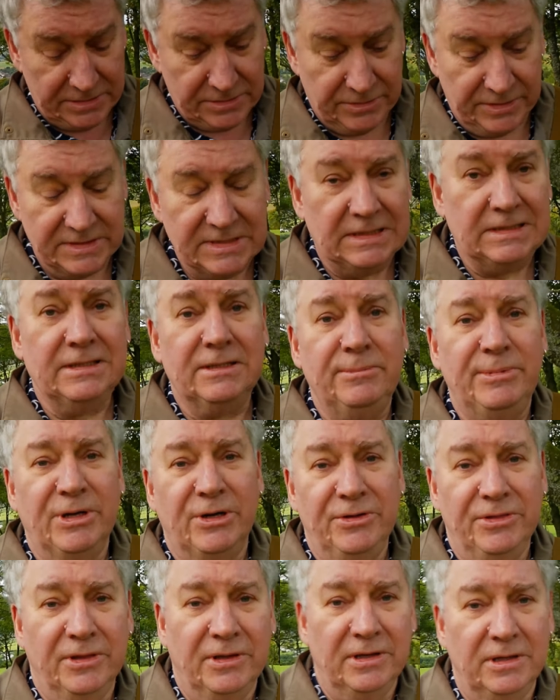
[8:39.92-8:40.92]
so it is a little bit
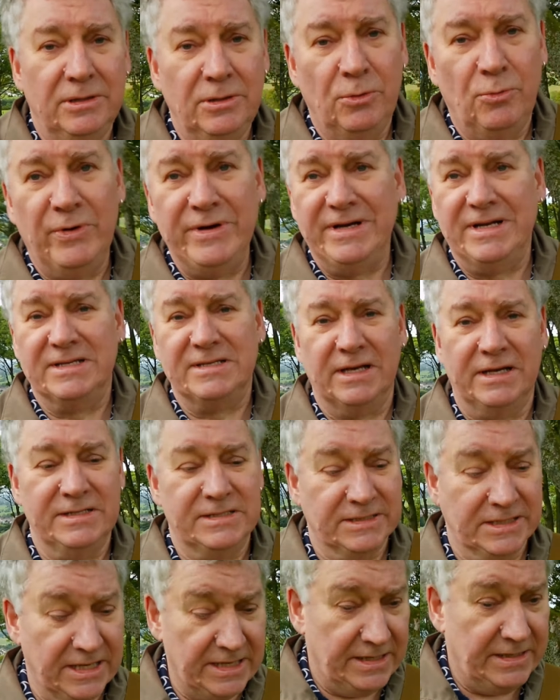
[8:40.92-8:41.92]
on the windy side
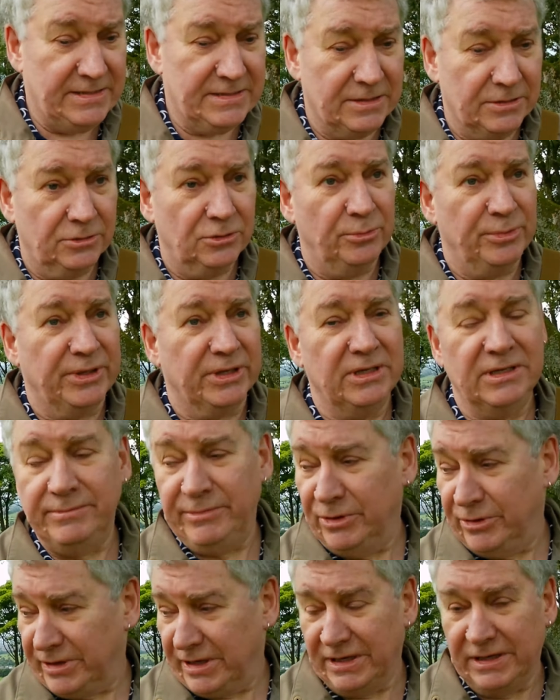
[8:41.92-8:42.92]
today, so I hope you can hear
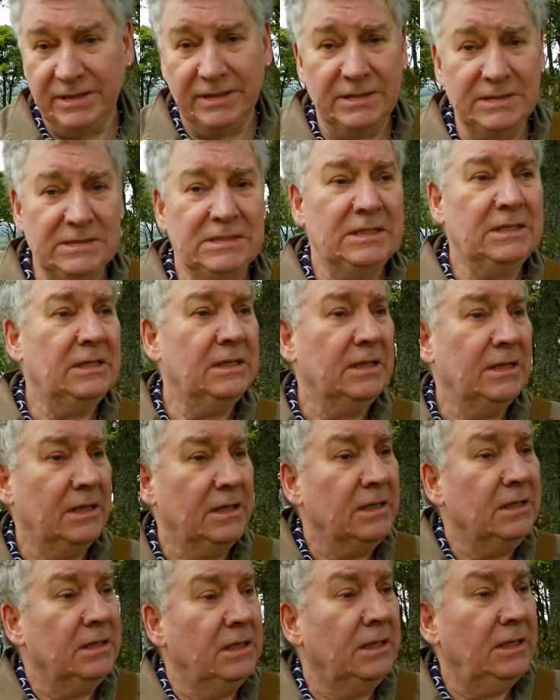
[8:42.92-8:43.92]
me okay here.
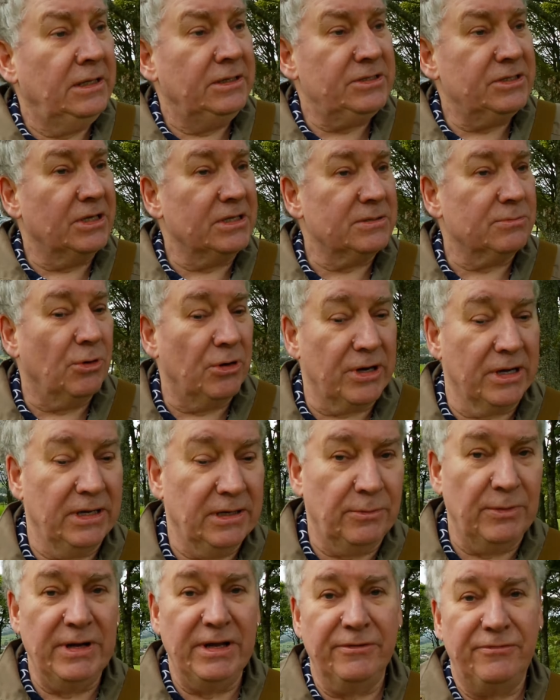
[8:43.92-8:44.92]
Just
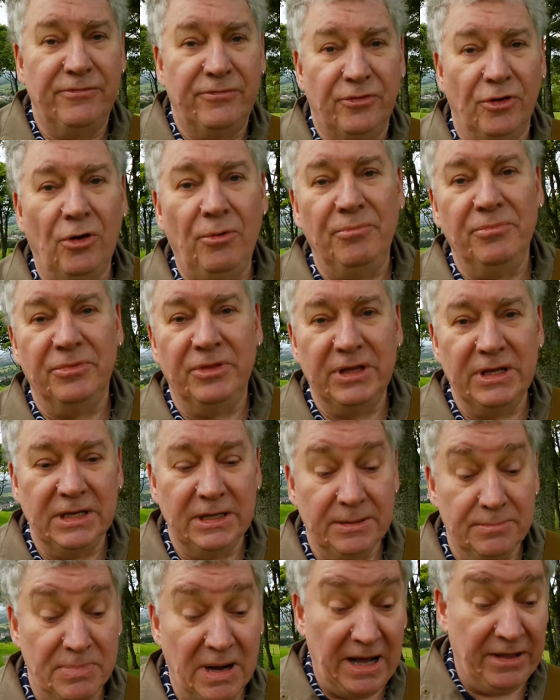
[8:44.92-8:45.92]
walking away from
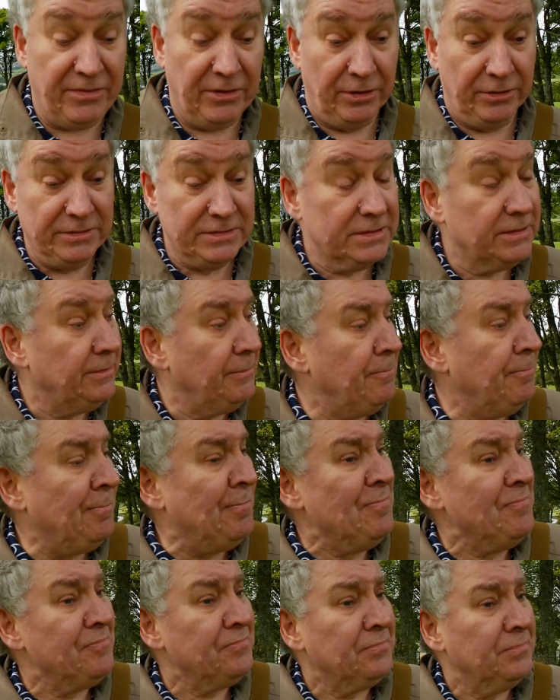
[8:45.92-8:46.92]
the bathhouse,
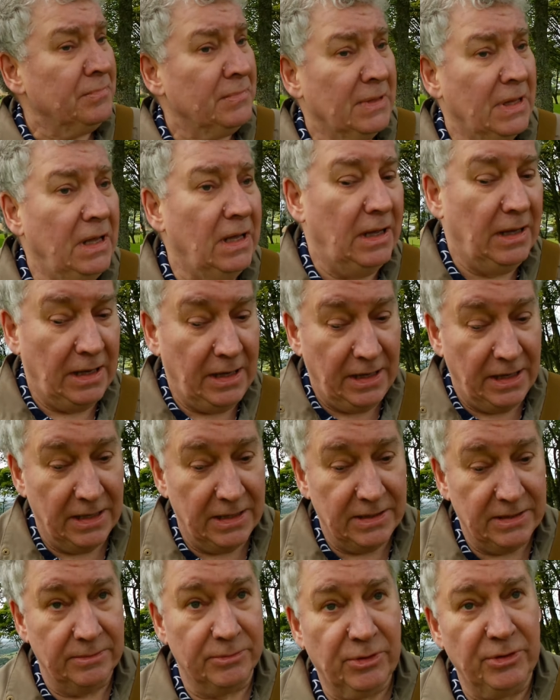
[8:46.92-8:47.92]

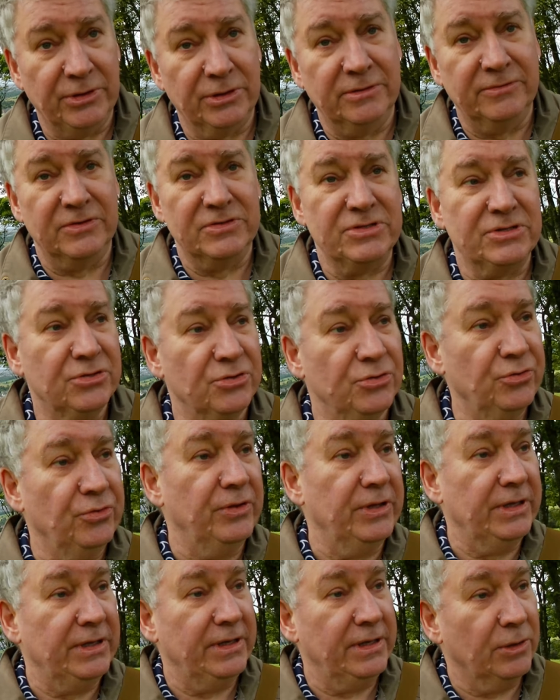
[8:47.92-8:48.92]
and I'm going over to
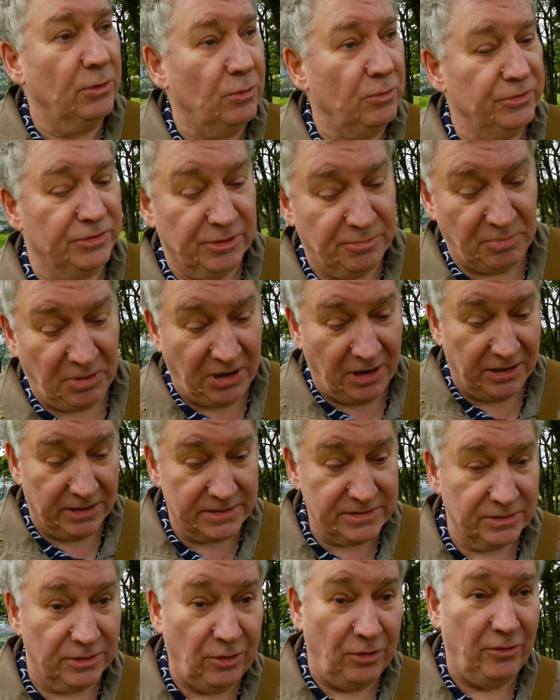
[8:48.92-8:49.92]
the older
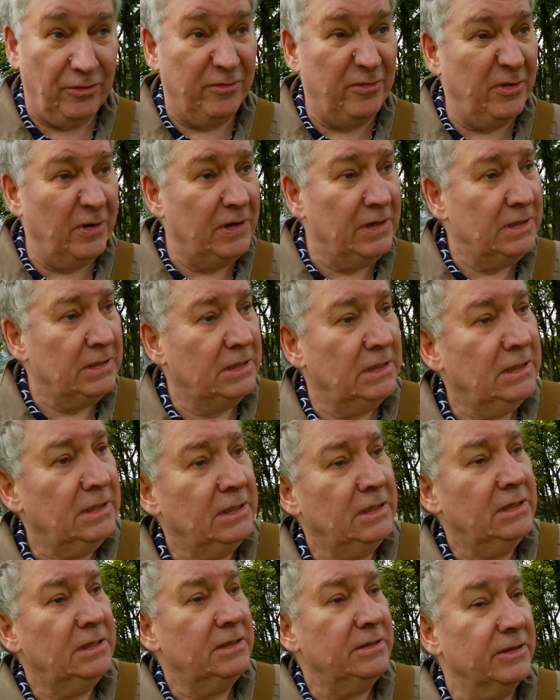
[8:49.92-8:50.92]
part of
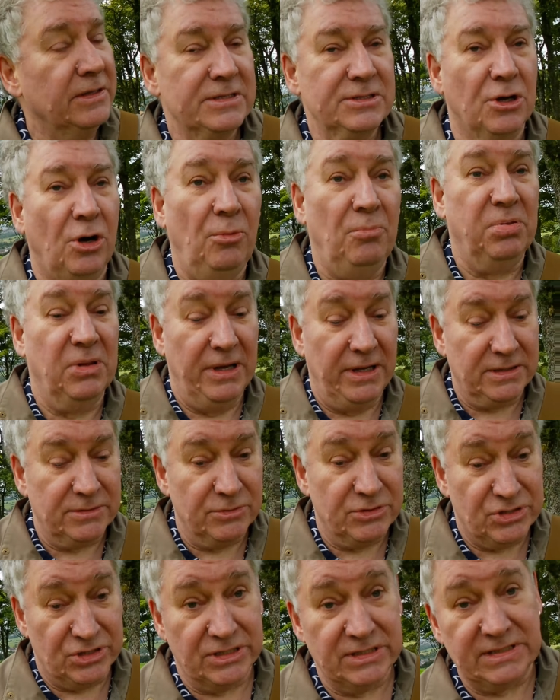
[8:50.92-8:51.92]
this complex,
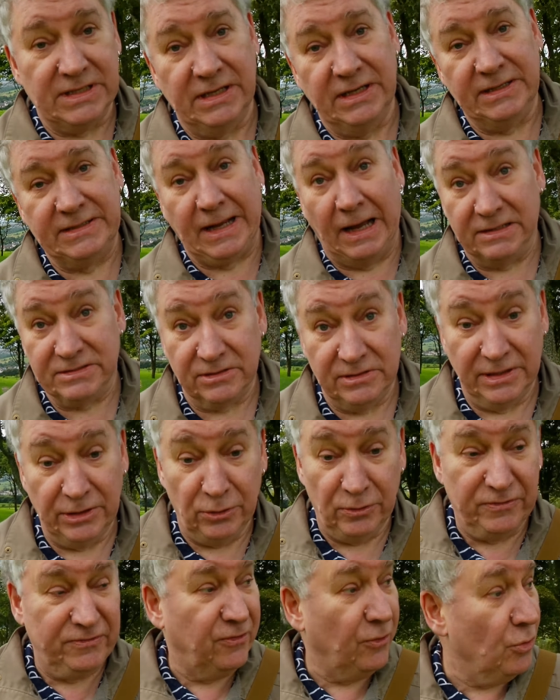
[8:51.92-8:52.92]
which is the Castle
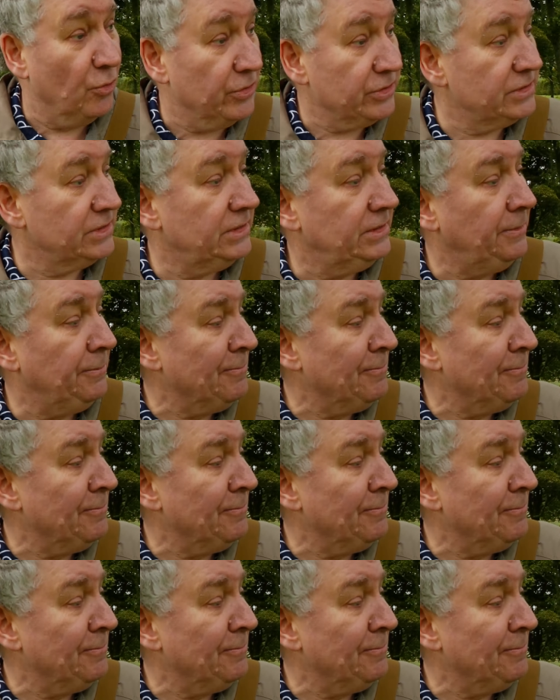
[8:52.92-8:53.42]
Hill Fort.